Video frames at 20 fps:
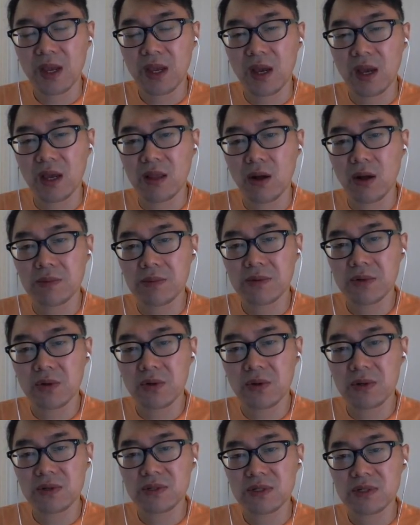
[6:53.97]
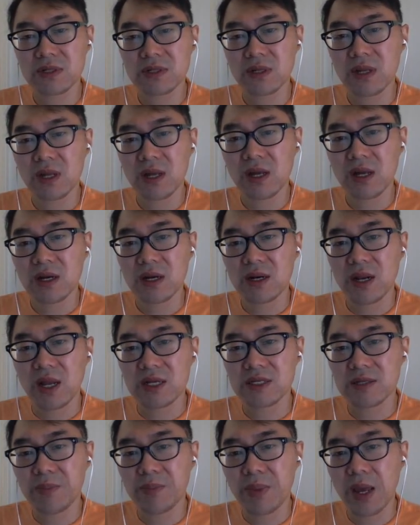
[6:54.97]
and of course
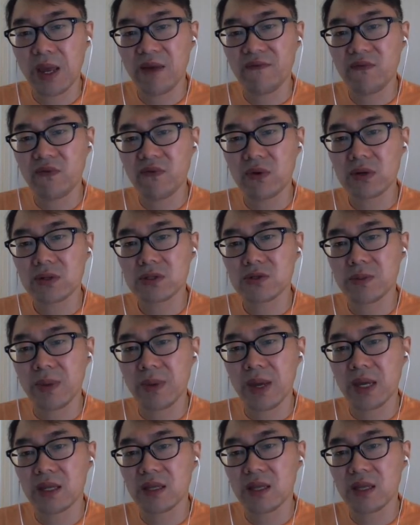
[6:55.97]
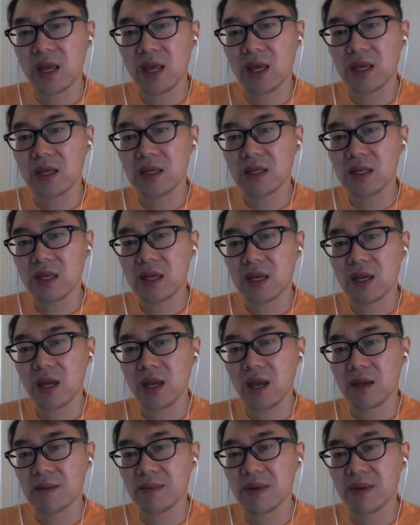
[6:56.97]
less painful to maintain
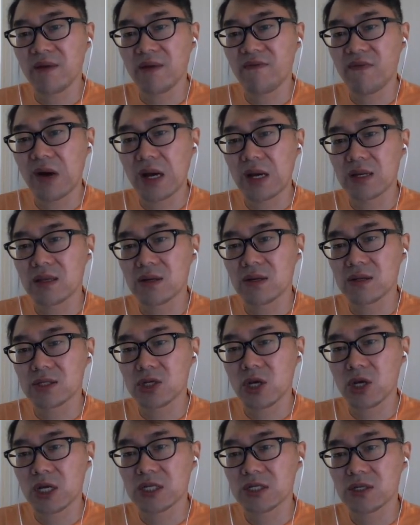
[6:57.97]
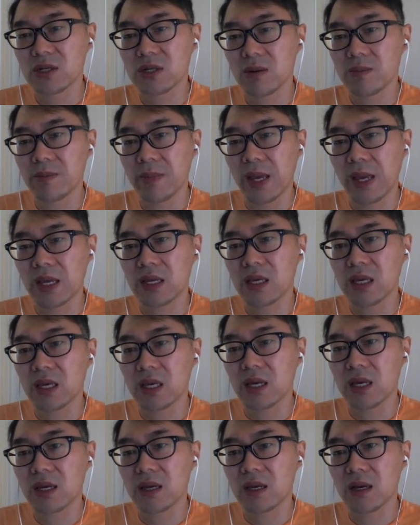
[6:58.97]
and minimize the chance of
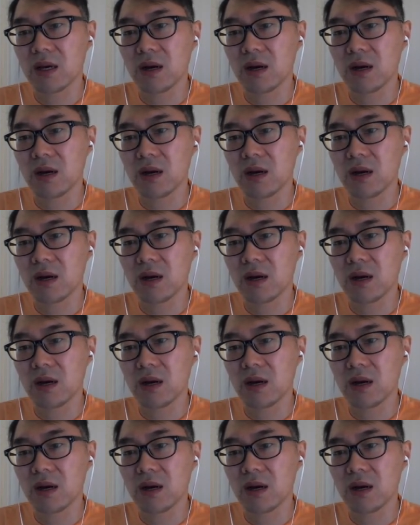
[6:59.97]
making